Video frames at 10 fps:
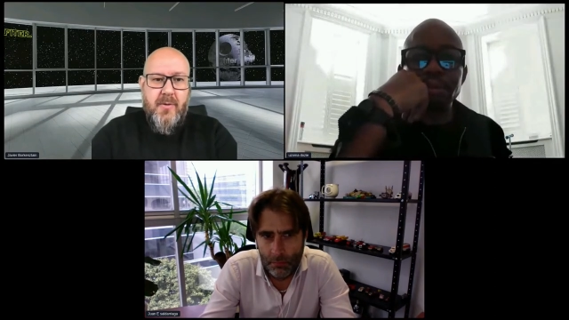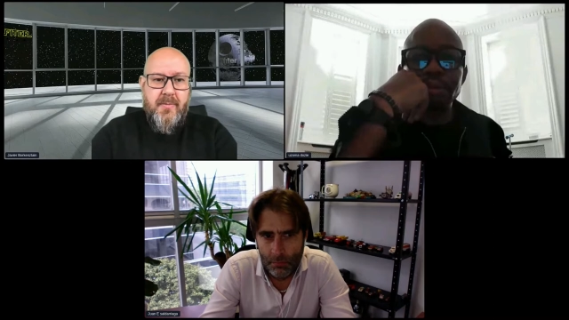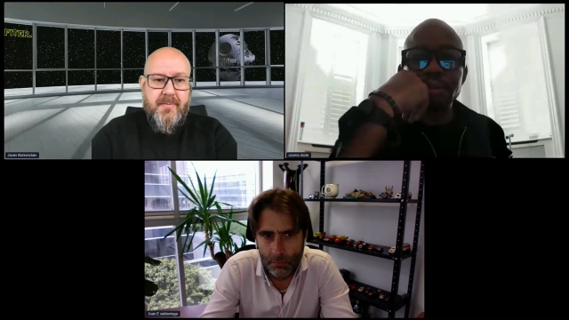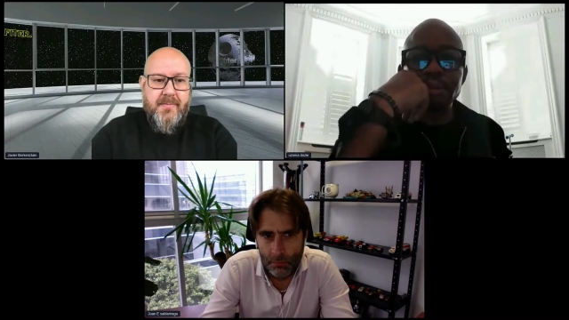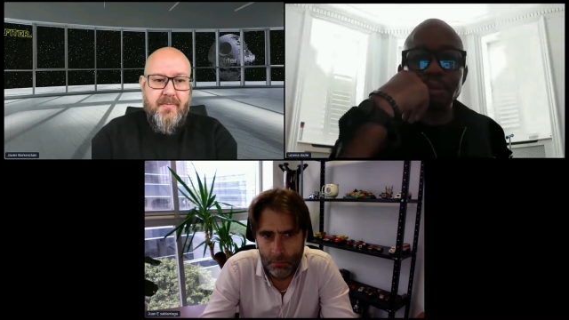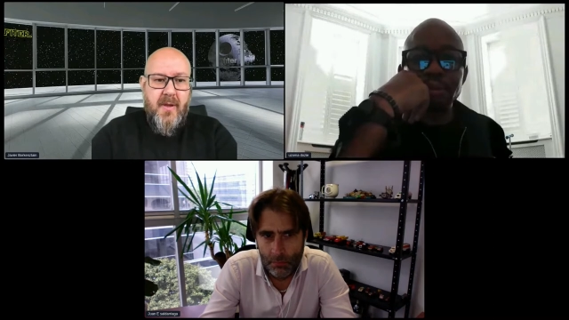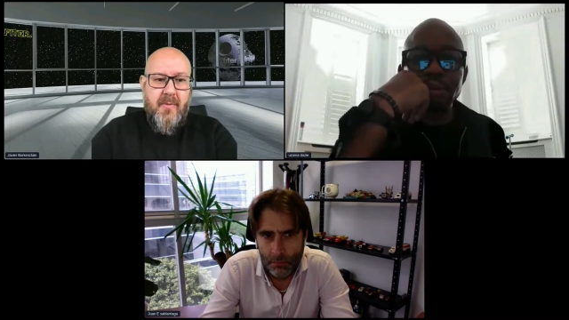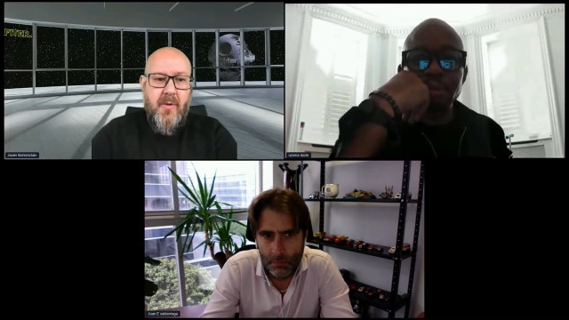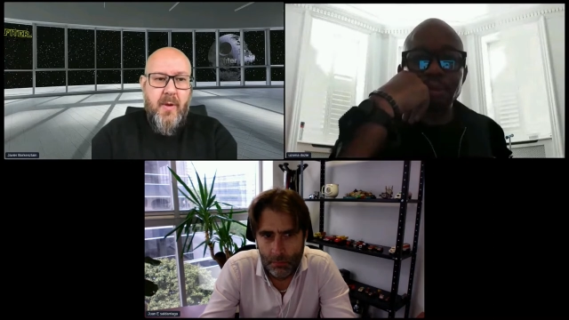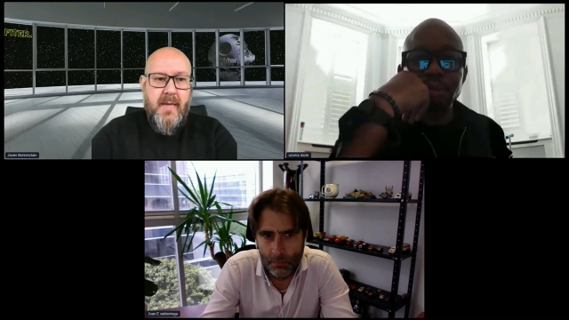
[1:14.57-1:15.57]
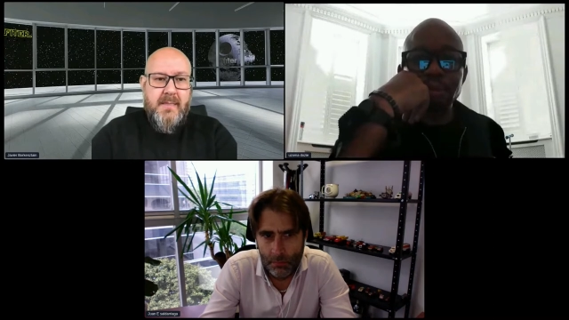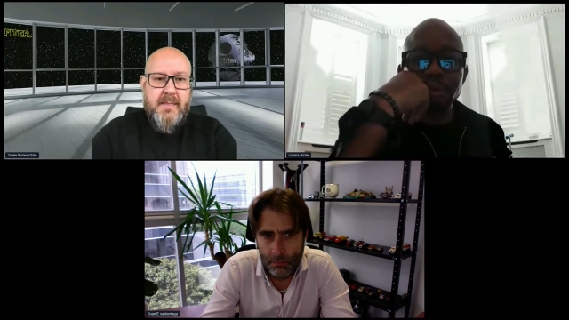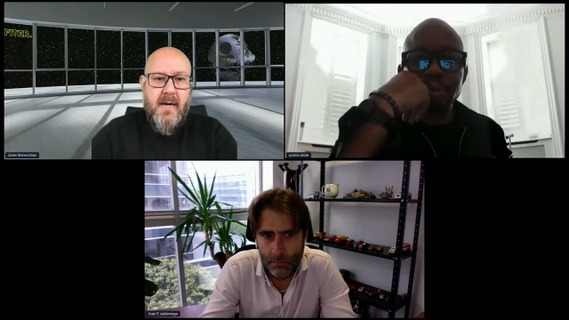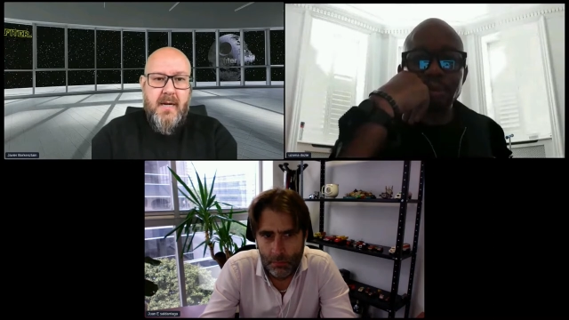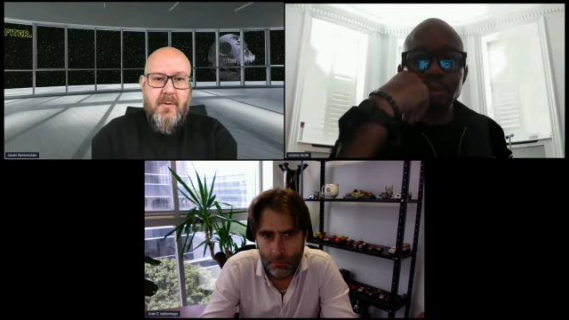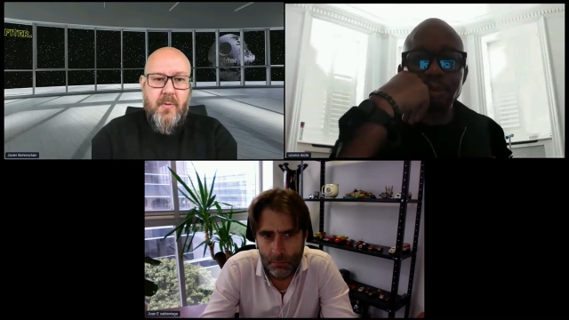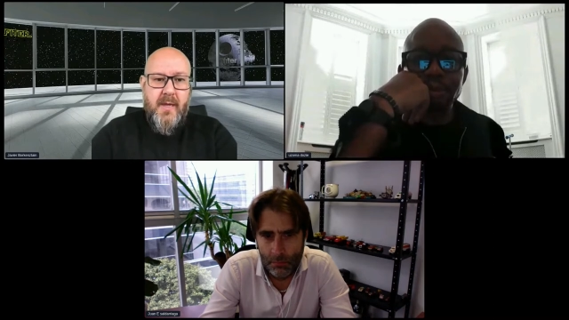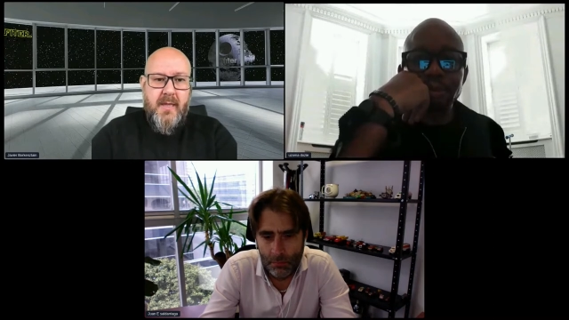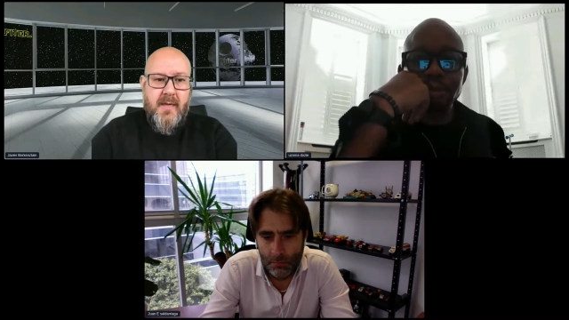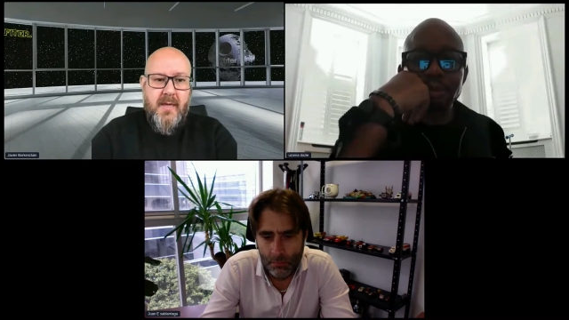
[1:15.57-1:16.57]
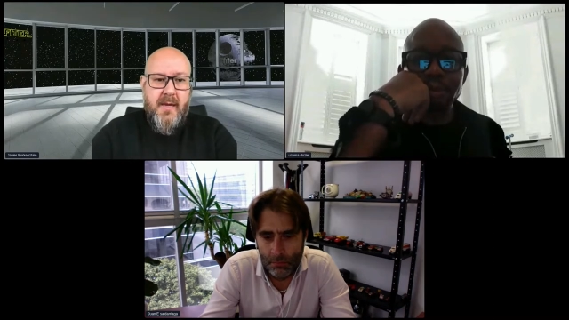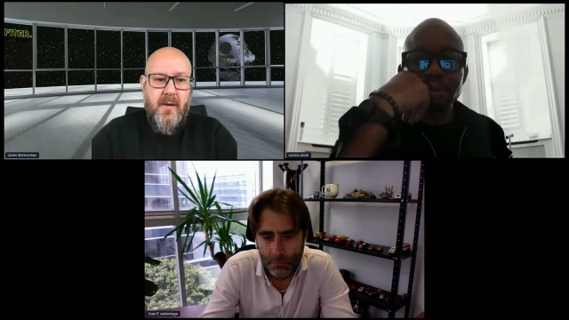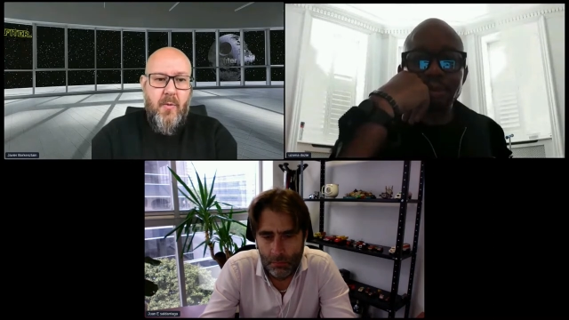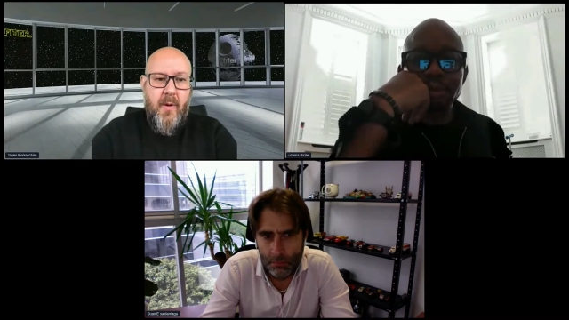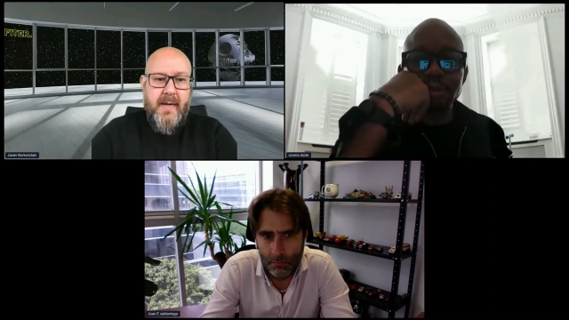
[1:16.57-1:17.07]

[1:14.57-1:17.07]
Speaker 1: we can start with uh, Juan Esteban.